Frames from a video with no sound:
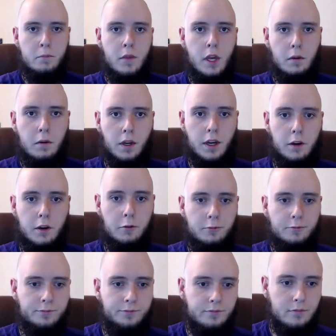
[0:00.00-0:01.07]
there we go.
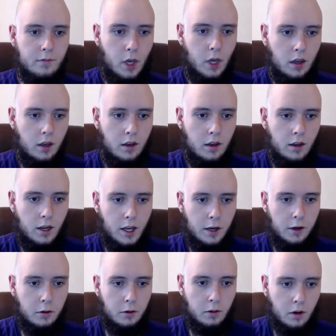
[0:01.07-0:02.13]

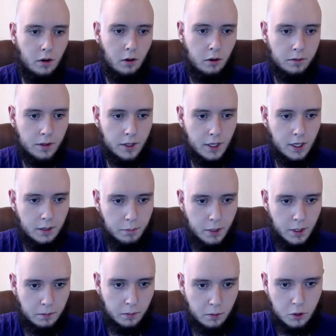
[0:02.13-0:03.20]
Now, hopefully
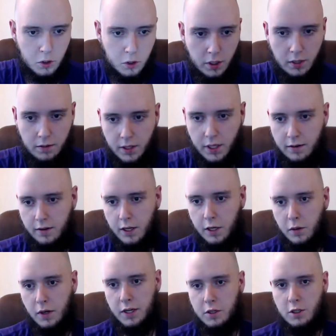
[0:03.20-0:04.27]
people will join if they have any
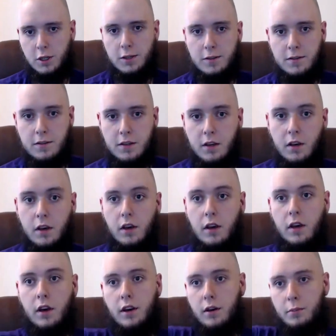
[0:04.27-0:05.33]
questions.
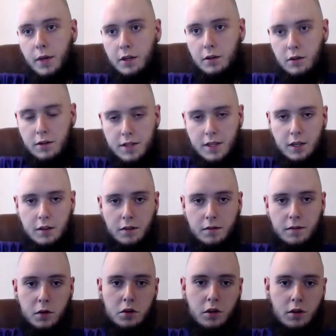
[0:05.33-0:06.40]
I can do this again in the
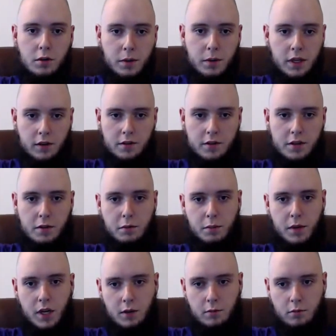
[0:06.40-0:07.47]
future, because it would
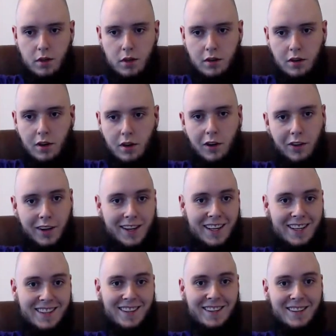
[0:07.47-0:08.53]
be a lot
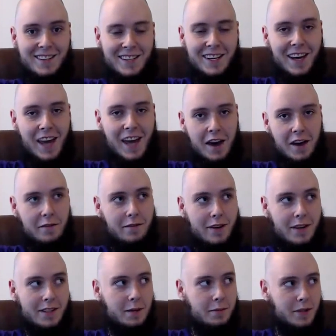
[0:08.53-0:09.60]
easier to have
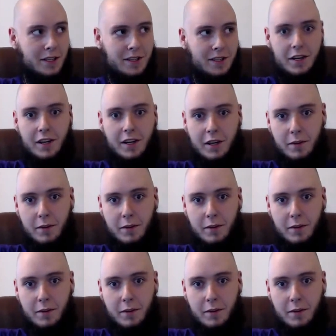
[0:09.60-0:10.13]
a subject to talk